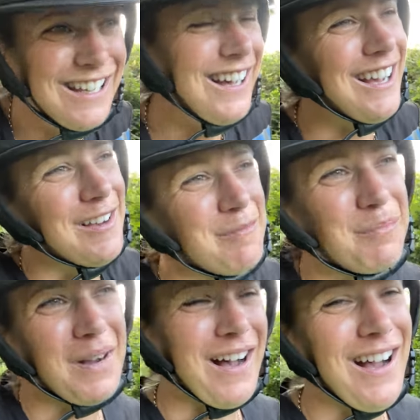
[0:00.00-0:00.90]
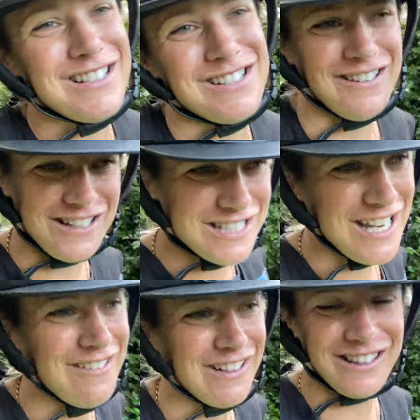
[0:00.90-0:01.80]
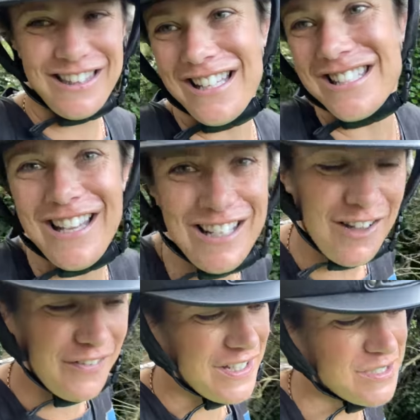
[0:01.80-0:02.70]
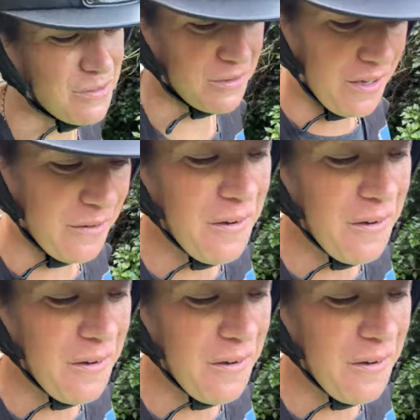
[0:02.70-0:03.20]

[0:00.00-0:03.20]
but I do like sharing things that I love, as you all know.